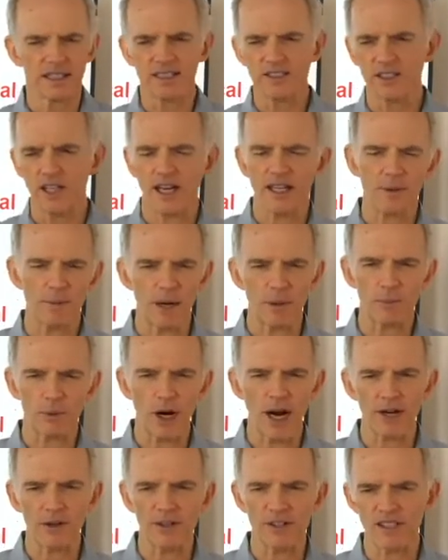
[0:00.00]
let's talk about
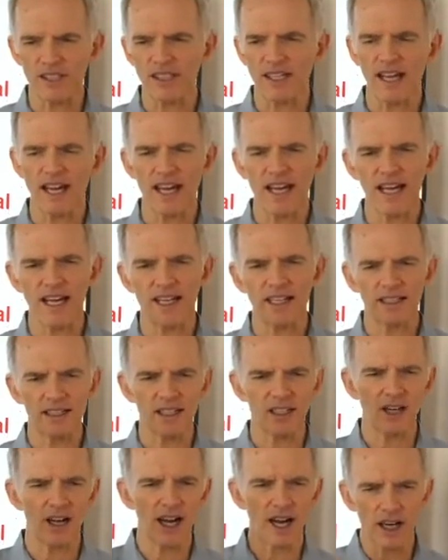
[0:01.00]
progress today.
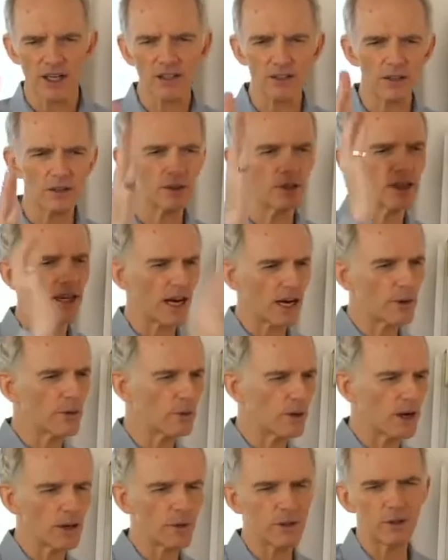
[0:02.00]
You know, how are you doing?
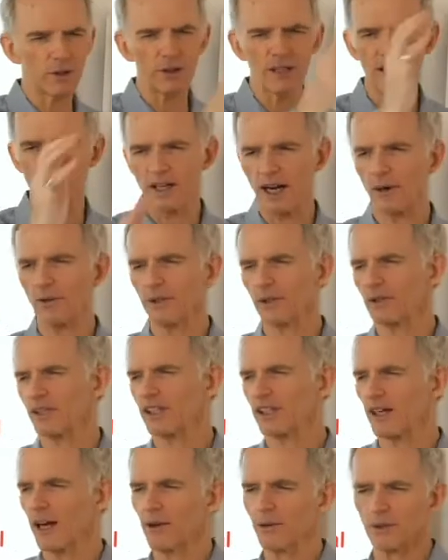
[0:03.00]
How, how we doing here? How we doing
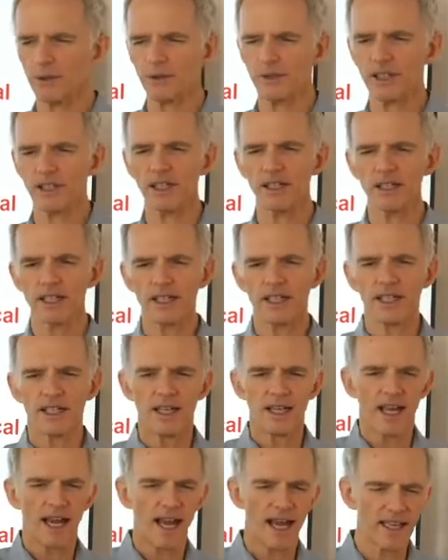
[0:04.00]
here? How we doing here?
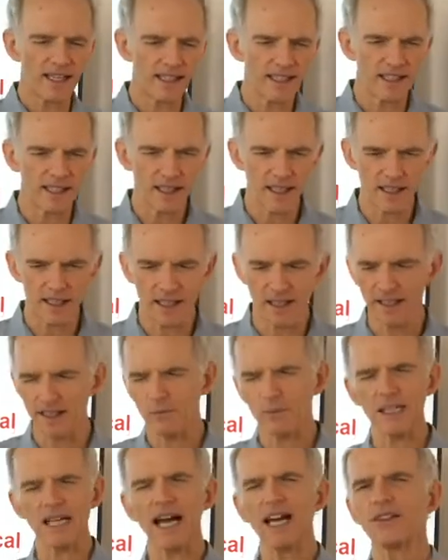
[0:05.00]
And, uh,
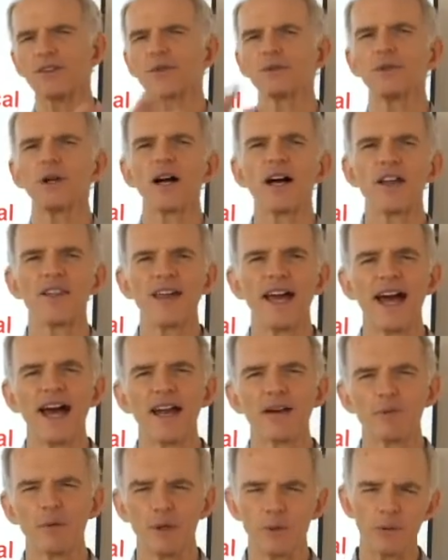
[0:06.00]
and we got through all
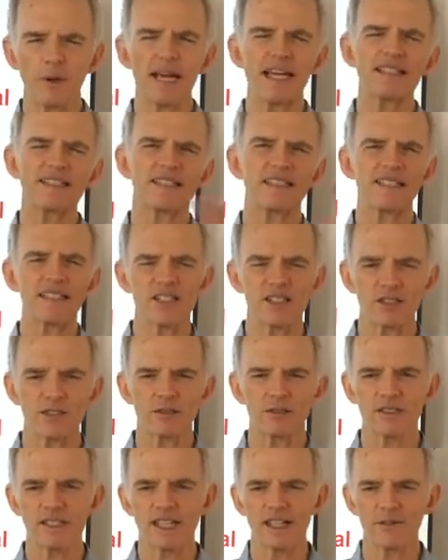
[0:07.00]
that. We raised the
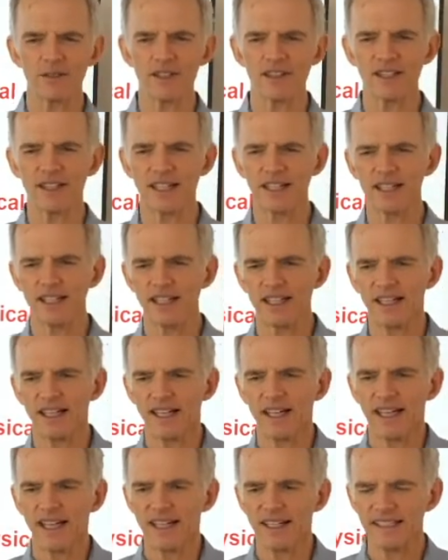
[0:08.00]
issues and everything.
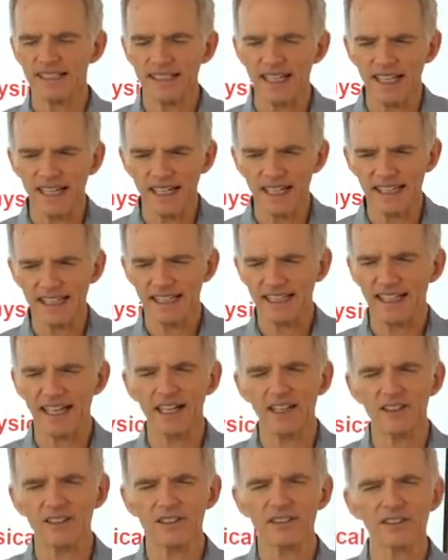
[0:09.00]
And he said, anything
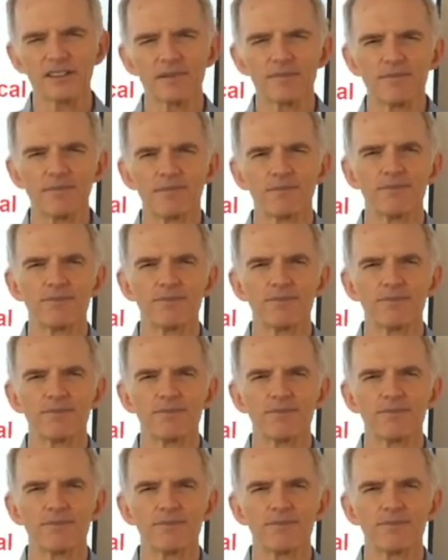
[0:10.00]
else?